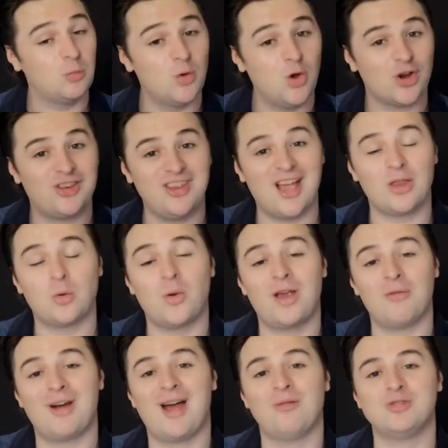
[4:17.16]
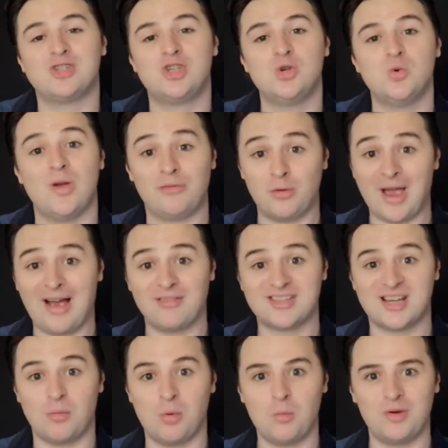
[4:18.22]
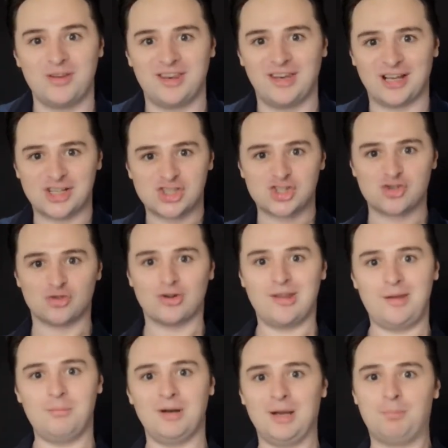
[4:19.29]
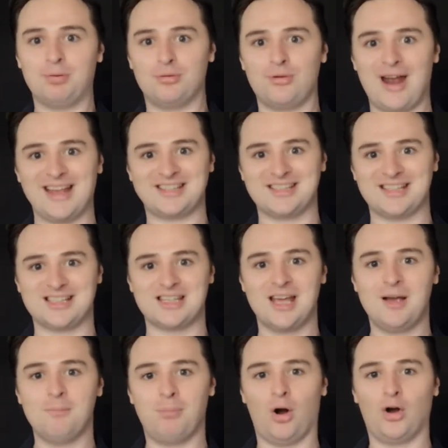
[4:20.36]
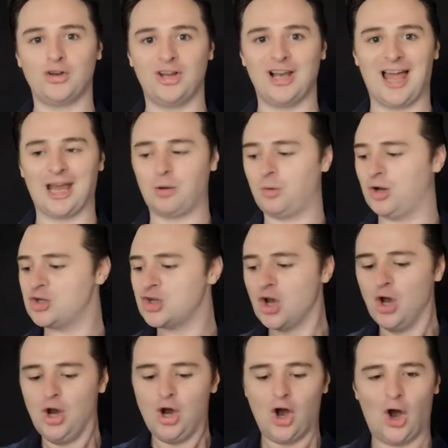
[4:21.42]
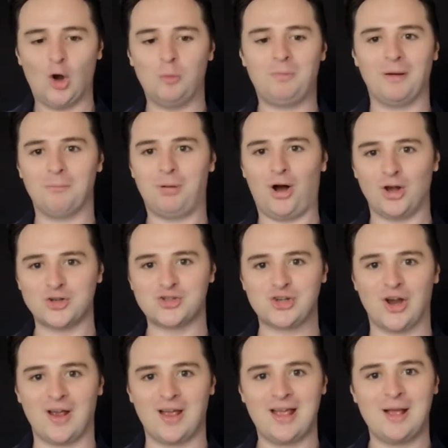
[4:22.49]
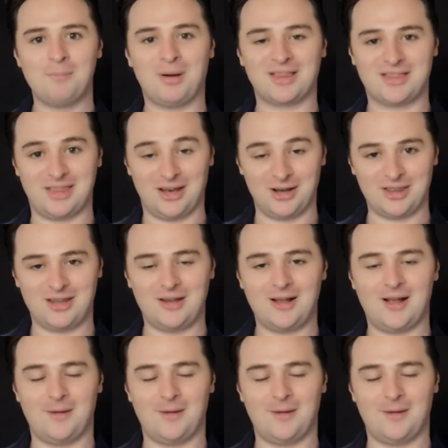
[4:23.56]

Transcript: it can work the other way around too. If you have someone with an extremely present body language, open posture, but that